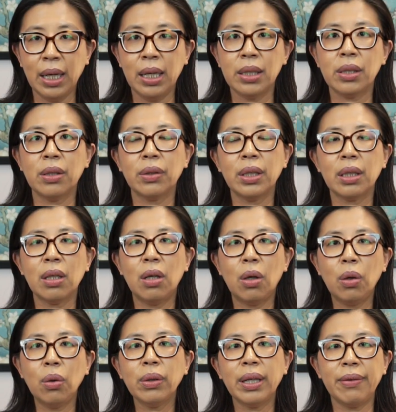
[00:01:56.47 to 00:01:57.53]
So the
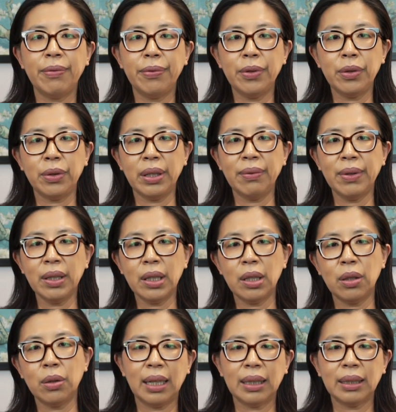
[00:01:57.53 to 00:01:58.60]
cold and flu, even
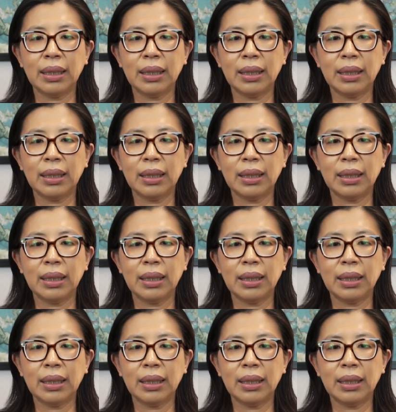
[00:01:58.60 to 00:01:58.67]
though